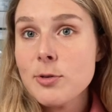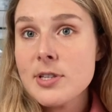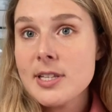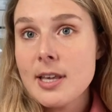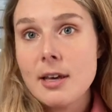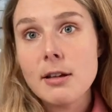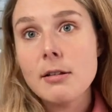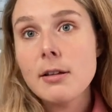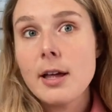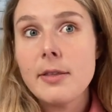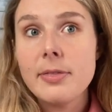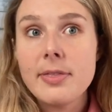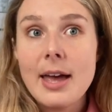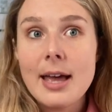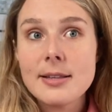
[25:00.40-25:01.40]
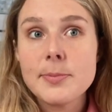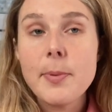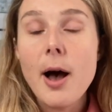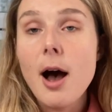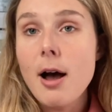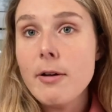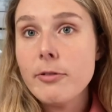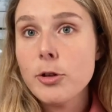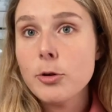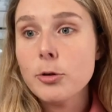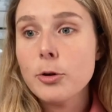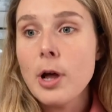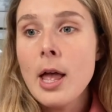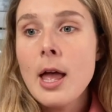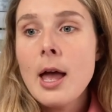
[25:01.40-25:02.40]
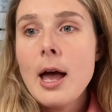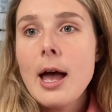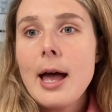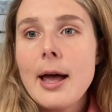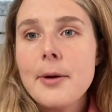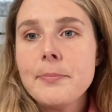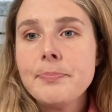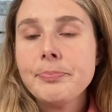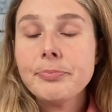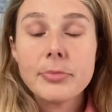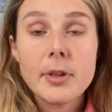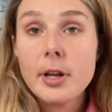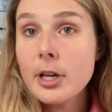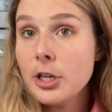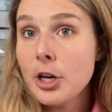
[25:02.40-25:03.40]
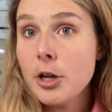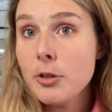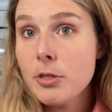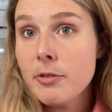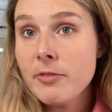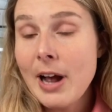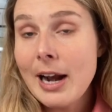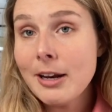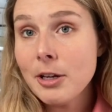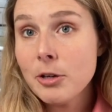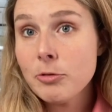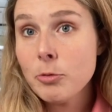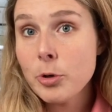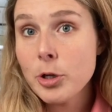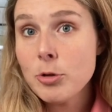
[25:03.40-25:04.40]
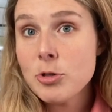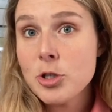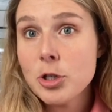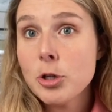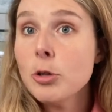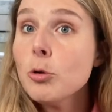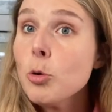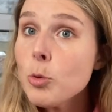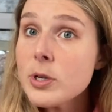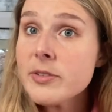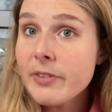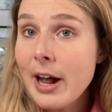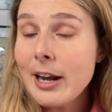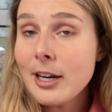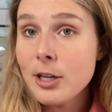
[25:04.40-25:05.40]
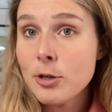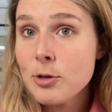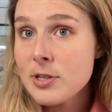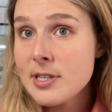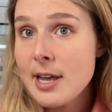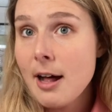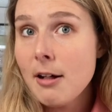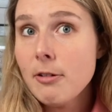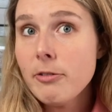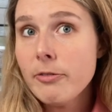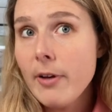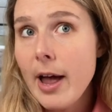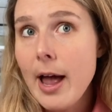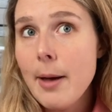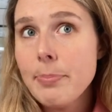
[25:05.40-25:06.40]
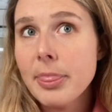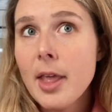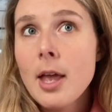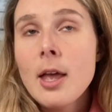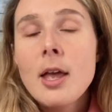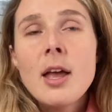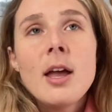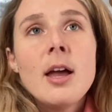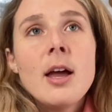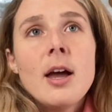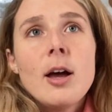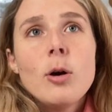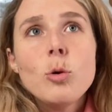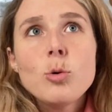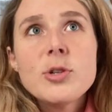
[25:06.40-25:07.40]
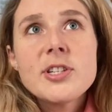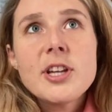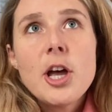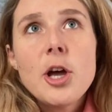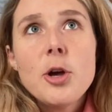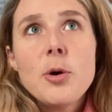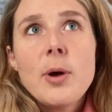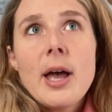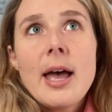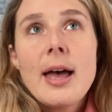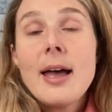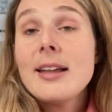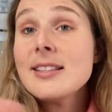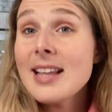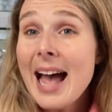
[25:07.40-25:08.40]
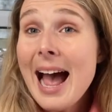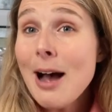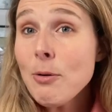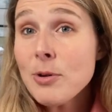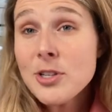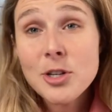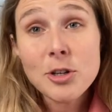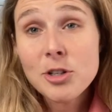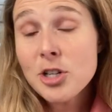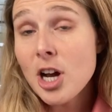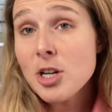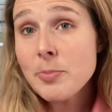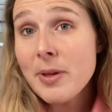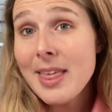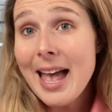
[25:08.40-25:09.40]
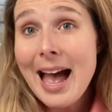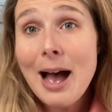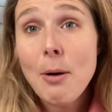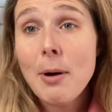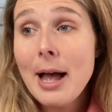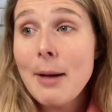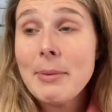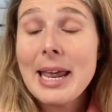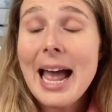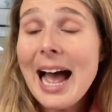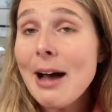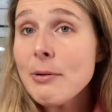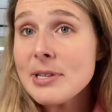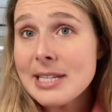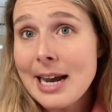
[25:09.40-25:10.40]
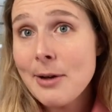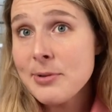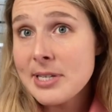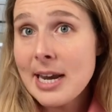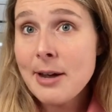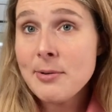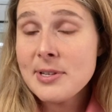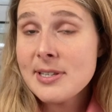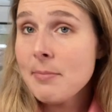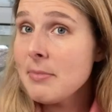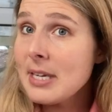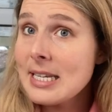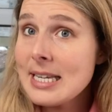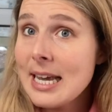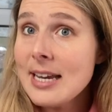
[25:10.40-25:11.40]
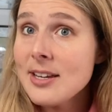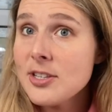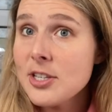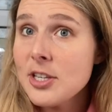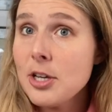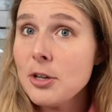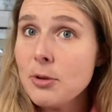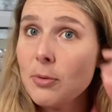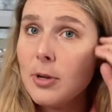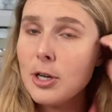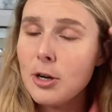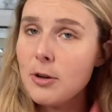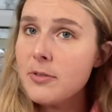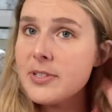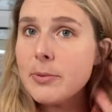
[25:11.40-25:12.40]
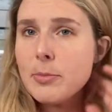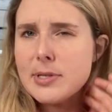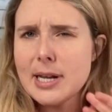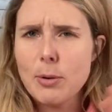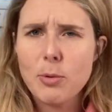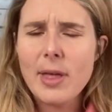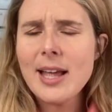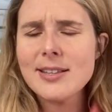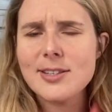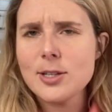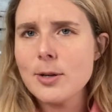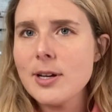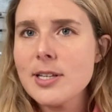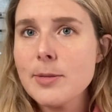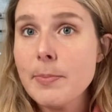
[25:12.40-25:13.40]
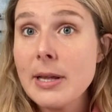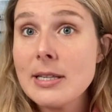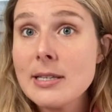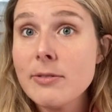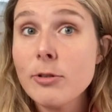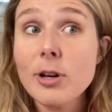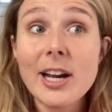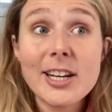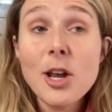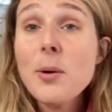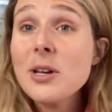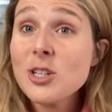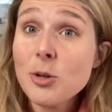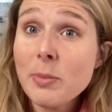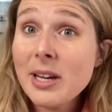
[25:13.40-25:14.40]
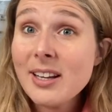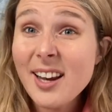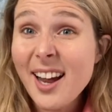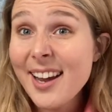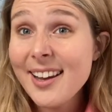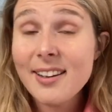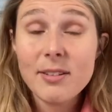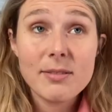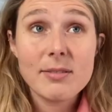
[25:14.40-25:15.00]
your skill, and that's part of your, you know, the value of what you do. You always value yourself. Also, the hours you can charge by the hour, how many hours and hours and hours something takes you. You know, if someone's like, well, that's too expensive, you're like, no, it took me like